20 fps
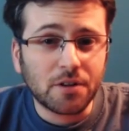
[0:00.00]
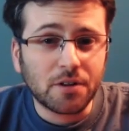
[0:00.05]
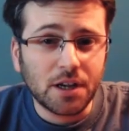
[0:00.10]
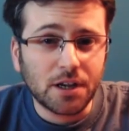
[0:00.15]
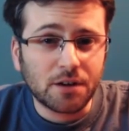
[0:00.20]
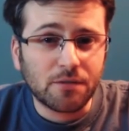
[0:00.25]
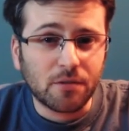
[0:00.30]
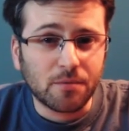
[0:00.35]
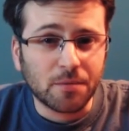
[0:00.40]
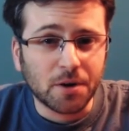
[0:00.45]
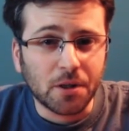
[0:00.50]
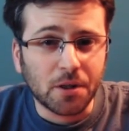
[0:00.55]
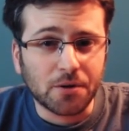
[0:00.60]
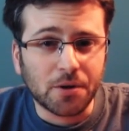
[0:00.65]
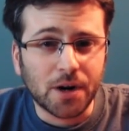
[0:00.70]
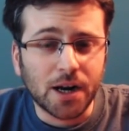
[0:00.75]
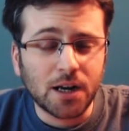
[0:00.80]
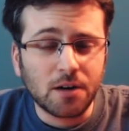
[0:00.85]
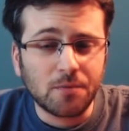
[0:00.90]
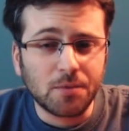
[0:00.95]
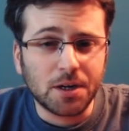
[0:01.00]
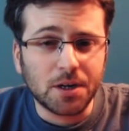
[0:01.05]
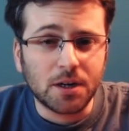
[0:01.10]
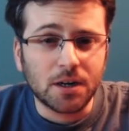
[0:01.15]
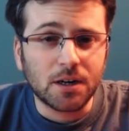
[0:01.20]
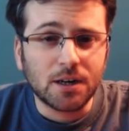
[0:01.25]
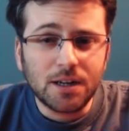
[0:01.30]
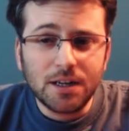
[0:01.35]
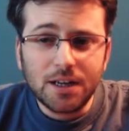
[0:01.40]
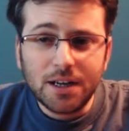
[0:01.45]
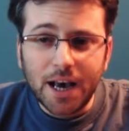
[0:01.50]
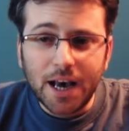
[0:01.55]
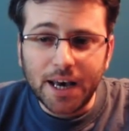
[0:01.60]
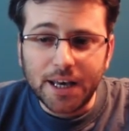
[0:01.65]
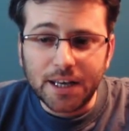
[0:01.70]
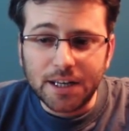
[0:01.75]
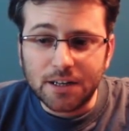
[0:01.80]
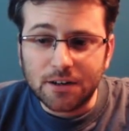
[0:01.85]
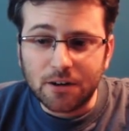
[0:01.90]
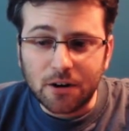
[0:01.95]
take from another animator,
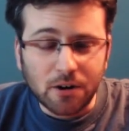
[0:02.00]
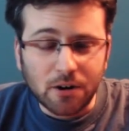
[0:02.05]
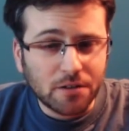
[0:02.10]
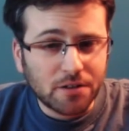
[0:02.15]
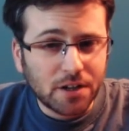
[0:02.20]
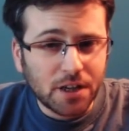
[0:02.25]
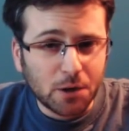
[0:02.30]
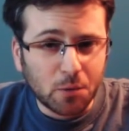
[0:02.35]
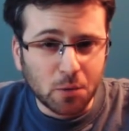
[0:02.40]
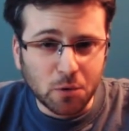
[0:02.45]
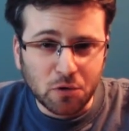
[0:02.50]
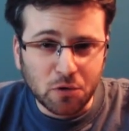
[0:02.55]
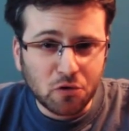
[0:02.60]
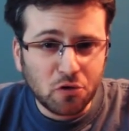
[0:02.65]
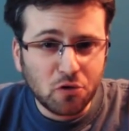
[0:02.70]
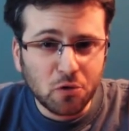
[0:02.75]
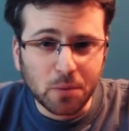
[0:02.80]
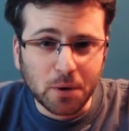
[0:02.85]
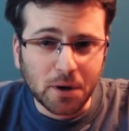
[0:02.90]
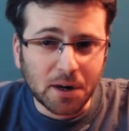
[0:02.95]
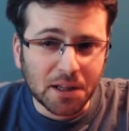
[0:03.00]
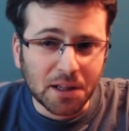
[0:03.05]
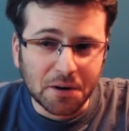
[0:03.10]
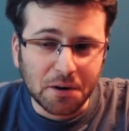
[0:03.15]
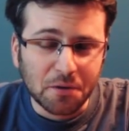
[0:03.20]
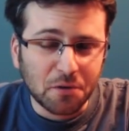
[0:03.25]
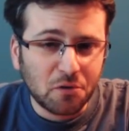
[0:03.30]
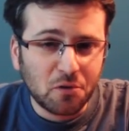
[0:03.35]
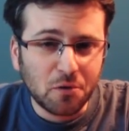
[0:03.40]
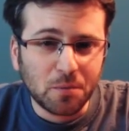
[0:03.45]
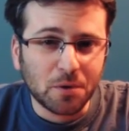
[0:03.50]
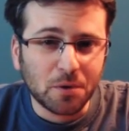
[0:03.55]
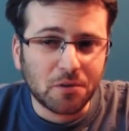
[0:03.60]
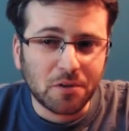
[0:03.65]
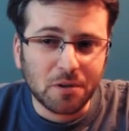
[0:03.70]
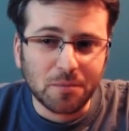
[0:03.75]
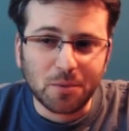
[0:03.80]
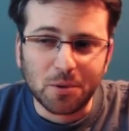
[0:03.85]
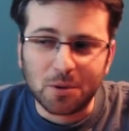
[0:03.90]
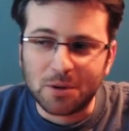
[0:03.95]
and her take was super clear. It's super
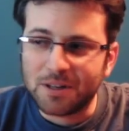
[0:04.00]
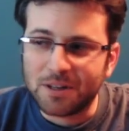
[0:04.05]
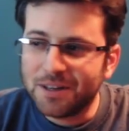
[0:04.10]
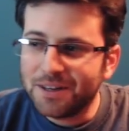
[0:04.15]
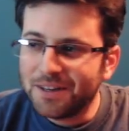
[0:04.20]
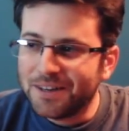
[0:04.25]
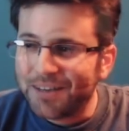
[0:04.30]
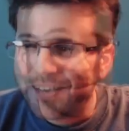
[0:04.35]
simple.